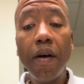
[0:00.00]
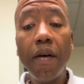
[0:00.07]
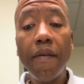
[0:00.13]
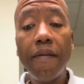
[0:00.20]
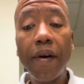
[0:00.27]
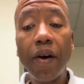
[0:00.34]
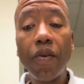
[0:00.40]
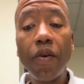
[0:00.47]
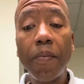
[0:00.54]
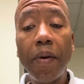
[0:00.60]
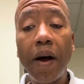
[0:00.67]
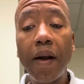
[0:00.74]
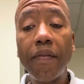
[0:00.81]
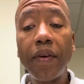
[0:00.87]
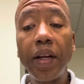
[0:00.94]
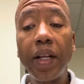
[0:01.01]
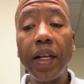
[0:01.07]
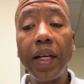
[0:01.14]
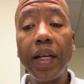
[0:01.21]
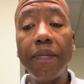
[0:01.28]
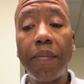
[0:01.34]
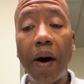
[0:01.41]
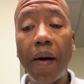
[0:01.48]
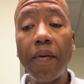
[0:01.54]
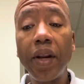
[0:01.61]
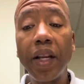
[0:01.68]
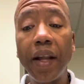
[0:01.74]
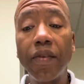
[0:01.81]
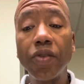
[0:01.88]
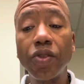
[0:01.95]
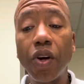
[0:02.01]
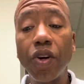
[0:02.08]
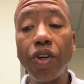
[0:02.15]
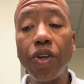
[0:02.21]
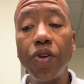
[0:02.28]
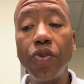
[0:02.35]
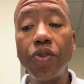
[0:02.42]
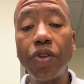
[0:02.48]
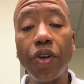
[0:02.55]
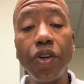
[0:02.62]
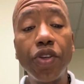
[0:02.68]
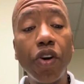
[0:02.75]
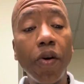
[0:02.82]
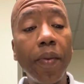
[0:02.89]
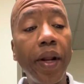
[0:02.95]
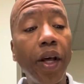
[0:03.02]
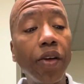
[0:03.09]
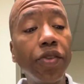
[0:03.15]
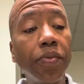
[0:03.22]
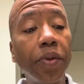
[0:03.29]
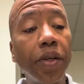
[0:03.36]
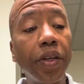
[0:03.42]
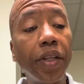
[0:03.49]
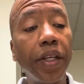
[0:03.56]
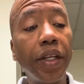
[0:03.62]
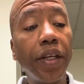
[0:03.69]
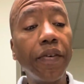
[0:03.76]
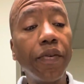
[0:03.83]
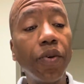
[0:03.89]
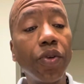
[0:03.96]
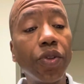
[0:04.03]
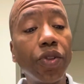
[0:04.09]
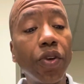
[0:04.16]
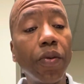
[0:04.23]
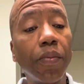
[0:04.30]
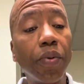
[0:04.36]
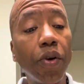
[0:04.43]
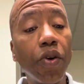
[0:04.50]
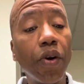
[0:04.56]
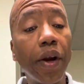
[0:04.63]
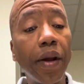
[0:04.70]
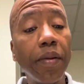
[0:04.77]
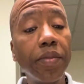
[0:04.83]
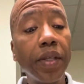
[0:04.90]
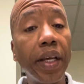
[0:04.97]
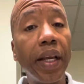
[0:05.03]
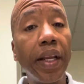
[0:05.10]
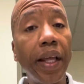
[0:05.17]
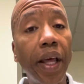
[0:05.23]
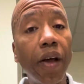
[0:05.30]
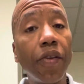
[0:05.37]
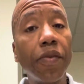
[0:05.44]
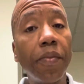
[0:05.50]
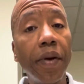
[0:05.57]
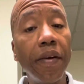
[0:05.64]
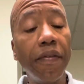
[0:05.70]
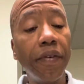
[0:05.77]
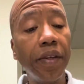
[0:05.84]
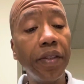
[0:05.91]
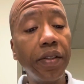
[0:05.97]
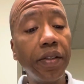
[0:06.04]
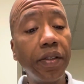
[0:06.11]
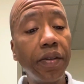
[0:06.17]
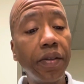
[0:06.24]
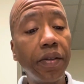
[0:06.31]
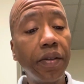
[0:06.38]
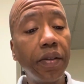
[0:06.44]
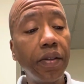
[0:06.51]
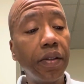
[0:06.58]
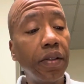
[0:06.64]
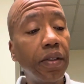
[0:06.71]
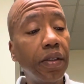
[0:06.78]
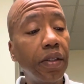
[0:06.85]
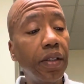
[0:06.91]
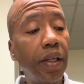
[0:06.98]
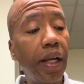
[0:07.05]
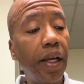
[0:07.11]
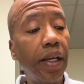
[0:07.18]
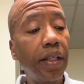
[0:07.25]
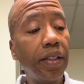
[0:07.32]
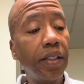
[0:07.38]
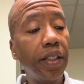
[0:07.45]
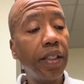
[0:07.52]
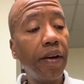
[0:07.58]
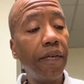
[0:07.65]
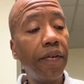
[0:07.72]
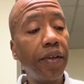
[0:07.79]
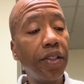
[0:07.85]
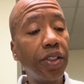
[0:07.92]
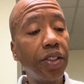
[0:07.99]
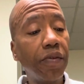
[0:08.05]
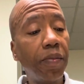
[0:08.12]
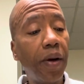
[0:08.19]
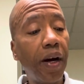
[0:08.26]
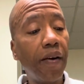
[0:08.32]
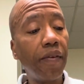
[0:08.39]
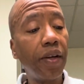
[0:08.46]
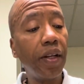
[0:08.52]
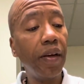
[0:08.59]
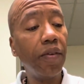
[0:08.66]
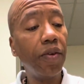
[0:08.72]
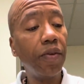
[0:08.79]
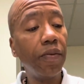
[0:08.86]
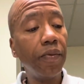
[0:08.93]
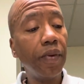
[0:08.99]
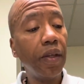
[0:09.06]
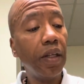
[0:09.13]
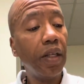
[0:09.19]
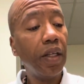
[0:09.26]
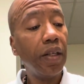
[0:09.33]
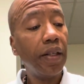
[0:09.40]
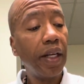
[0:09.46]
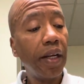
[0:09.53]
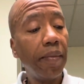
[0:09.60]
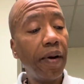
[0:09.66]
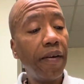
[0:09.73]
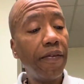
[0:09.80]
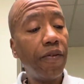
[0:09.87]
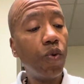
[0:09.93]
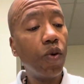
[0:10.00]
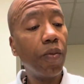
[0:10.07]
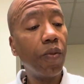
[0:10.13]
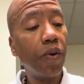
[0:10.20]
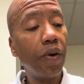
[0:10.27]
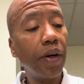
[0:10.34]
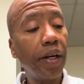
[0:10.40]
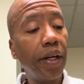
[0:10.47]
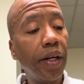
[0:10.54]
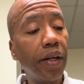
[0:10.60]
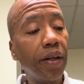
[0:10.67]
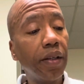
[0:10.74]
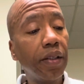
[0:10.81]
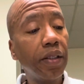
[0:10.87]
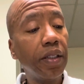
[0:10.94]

Federal poverty levels are used to determine eligibility for certain programs and health benefits. That's a definition of poverty level. Got about 4 more here.